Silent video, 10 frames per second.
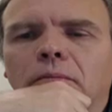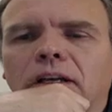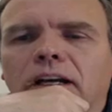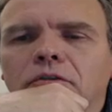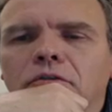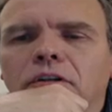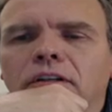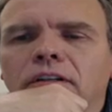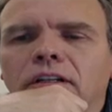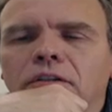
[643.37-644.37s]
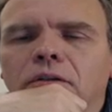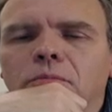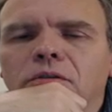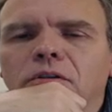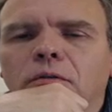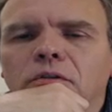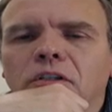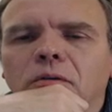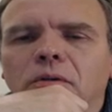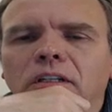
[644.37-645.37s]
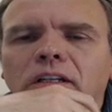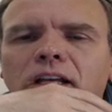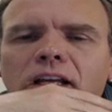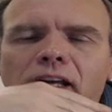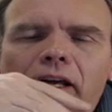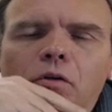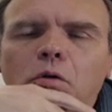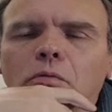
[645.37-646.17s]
little bit extra in terms of servicing them, and